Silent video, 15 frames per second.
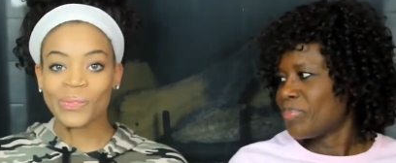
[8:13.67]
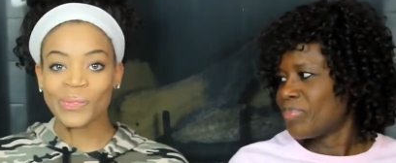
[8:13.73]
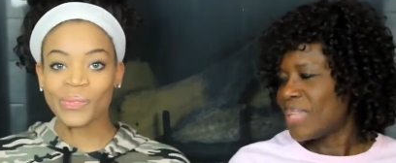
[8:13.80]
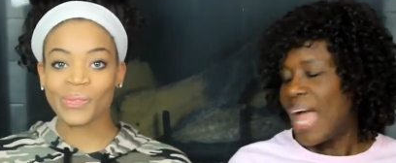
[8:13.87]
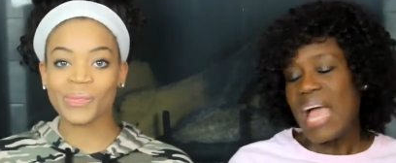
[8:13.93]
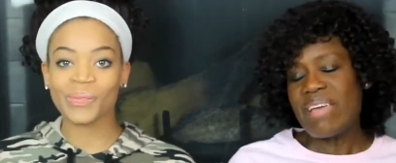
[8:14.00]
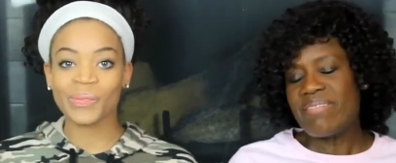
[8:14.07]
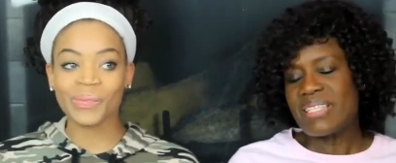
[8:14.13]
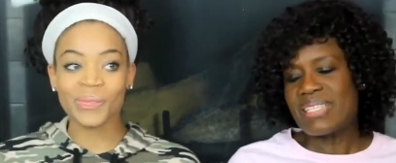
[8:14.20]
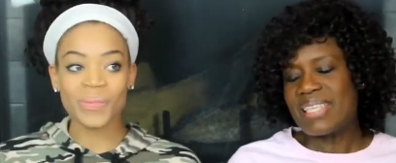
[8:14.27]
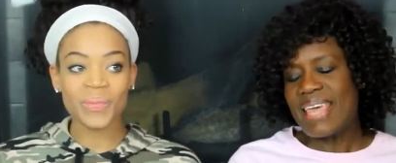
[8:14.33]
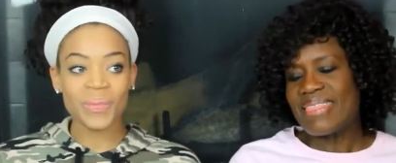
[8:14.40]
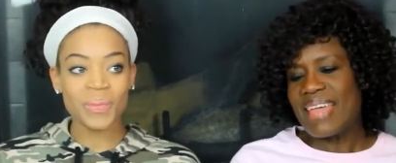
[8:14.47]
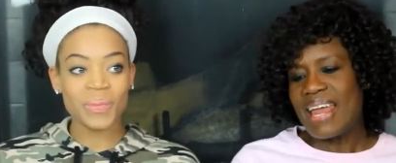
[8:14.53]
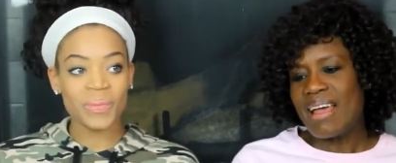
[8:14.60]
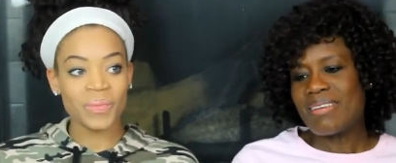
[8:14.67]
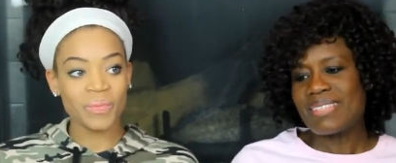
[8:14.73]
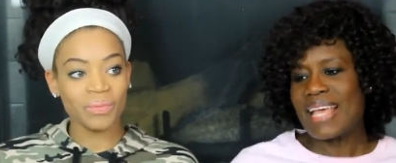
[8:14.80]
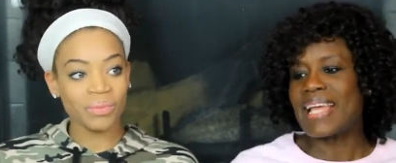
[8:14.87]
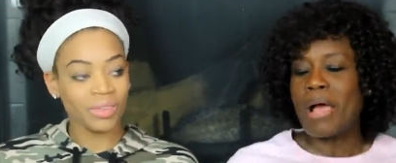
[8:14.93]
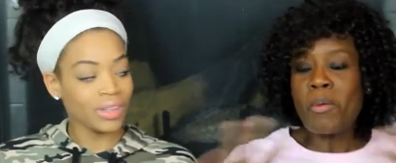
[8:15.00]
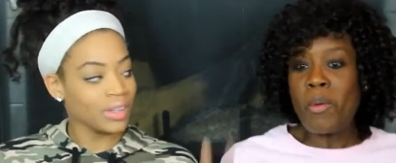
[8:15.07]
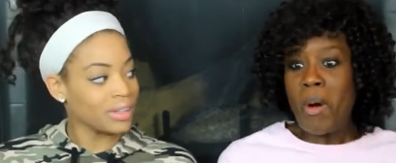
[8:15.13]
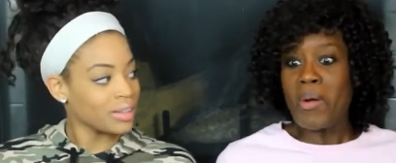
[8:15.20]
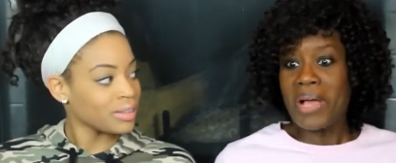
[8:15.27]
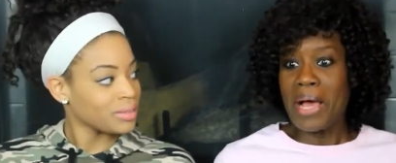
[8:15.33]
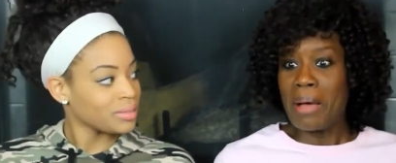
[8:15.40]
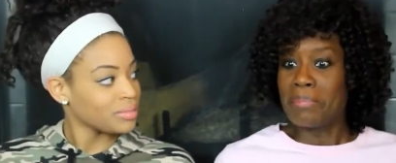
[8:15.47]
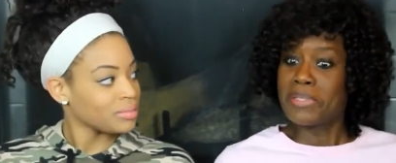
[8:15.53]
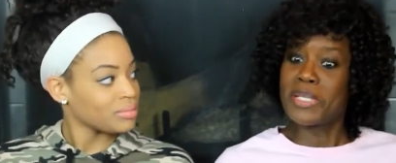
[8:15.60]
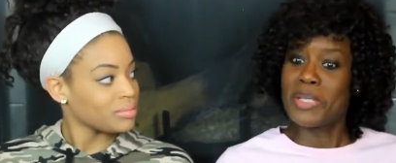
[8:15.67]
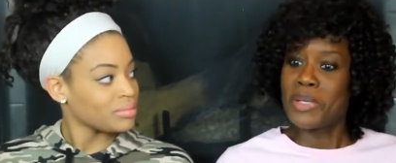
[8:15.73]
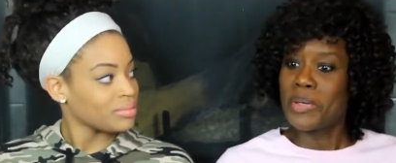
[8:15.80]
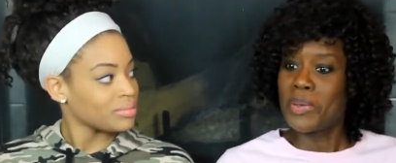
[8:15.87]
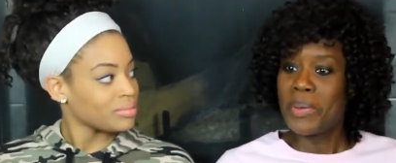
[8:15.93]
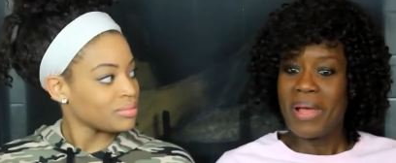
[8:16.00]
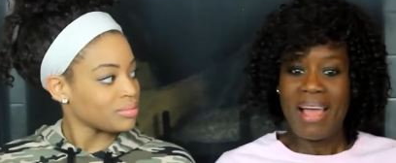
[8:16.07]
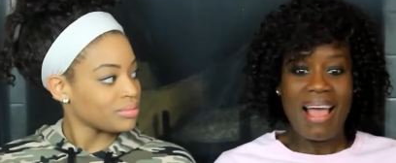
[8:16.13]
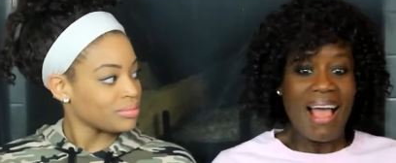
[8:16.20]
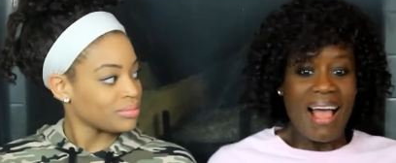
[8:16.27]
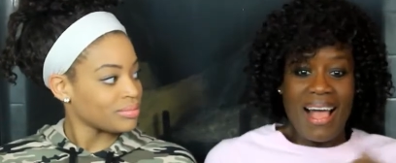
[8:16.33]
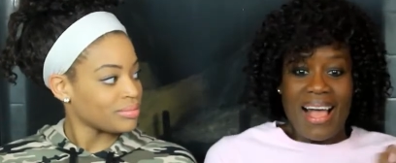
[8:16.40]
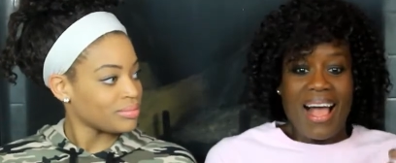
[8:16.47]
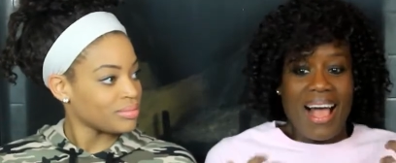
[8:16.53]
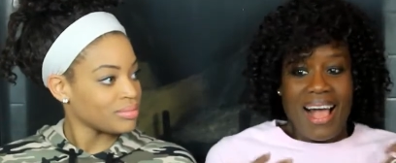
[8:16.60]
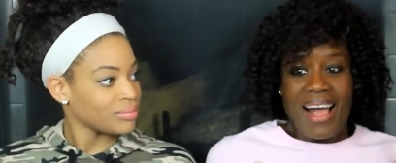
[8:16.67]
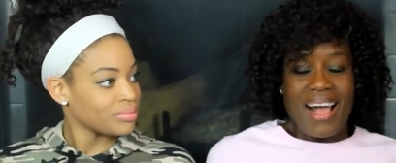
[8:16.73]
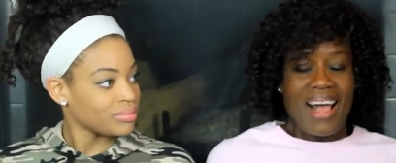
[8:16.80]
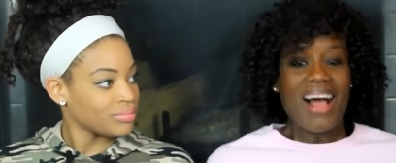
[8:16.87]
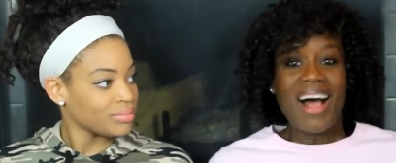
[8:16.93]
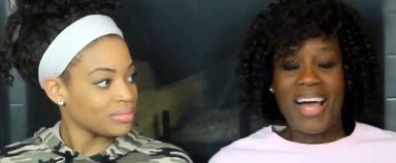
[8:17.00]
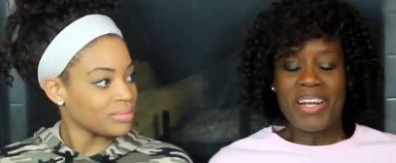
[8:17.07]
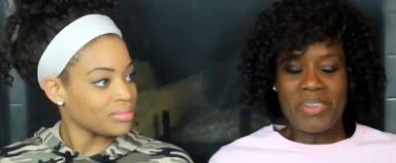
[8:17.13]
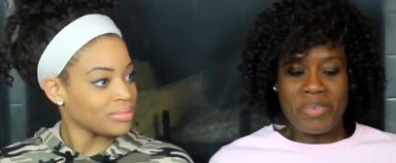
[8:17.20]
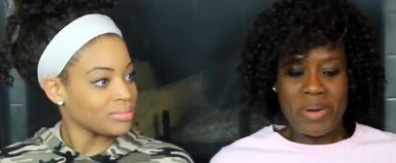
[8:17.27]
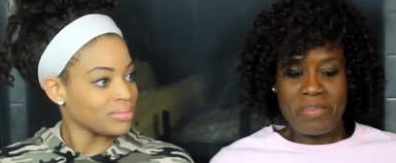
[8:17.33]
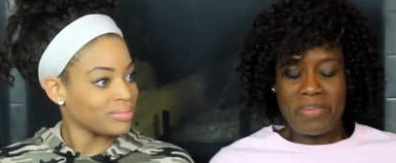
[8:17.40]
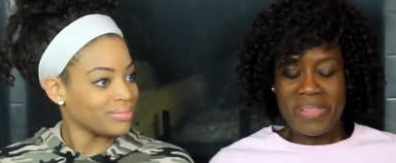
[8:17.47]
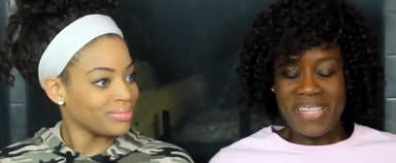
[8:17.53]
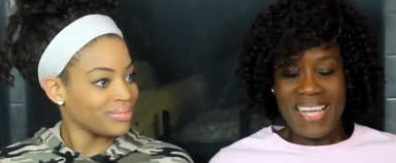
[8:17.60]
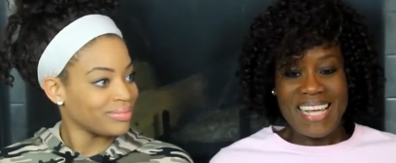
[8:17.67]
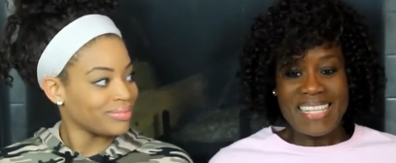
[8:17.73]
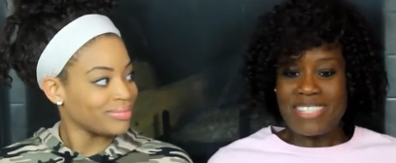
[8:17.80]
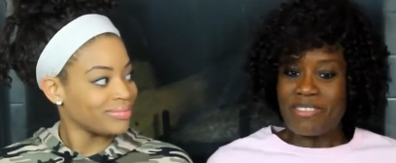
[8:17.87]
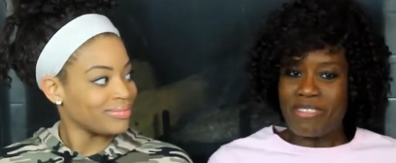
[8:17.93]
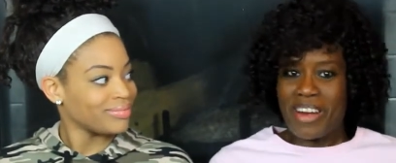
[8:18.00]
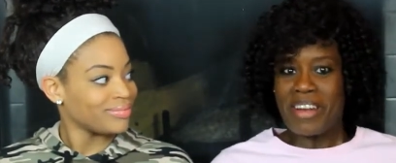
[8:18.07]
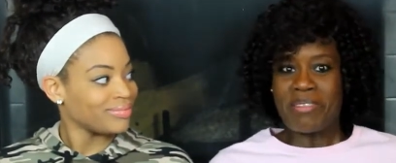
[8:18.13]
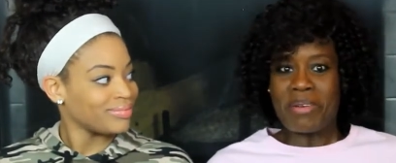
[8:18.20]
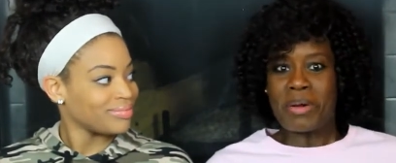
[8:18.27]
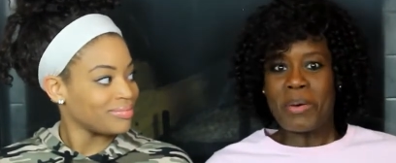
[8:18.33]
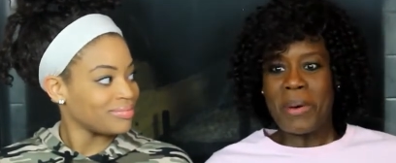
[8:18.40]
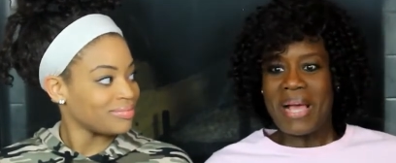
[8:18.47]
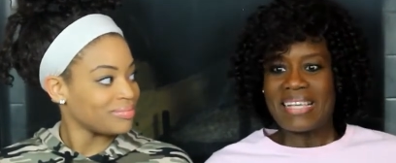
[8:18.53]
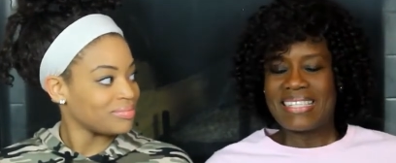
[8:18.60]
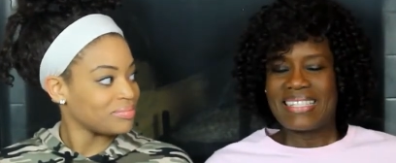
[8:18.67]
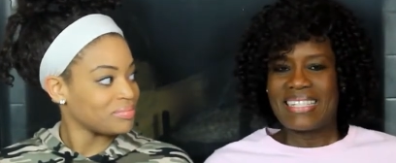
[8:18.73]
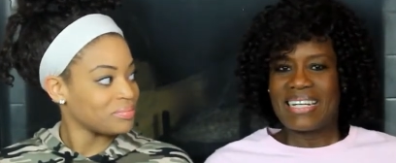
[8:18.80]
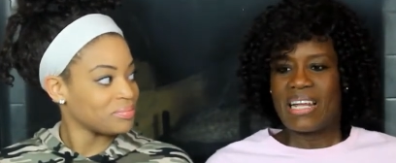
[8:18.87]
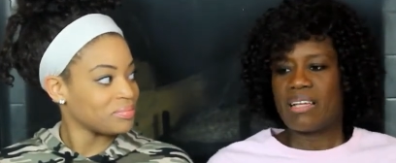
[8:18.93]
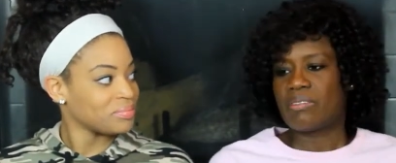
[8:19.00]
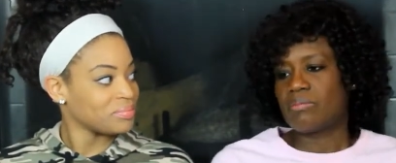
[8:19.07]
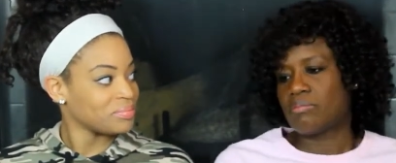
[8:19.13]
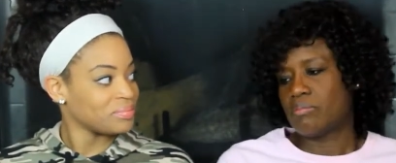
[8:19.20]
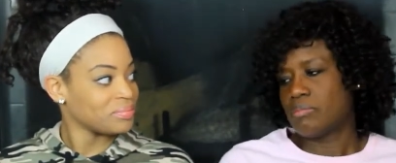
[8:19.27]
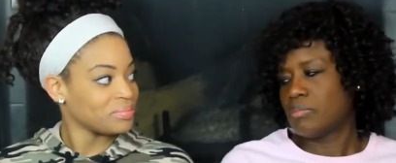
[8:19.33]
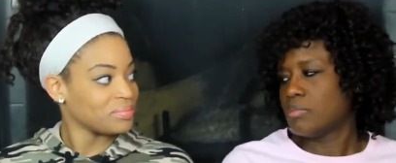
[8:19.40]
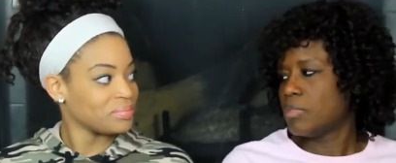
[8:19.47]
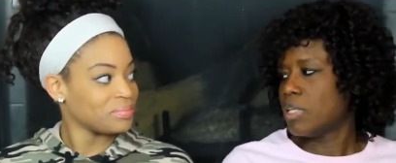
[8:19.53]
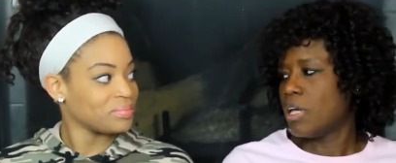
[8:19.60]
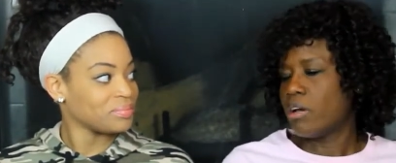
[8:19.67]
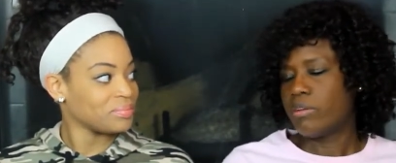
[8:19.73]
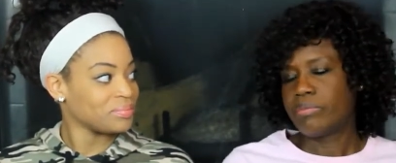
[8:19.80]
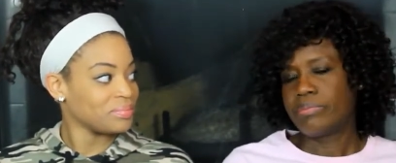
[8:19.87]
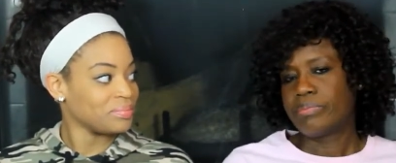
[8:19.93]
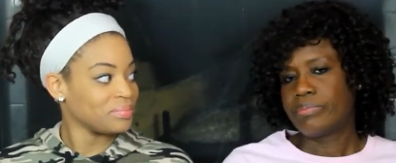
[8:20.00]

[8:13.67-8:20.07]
Speaker 1: I even said that. I was like, I woke up to 100 plus friend requests today. No,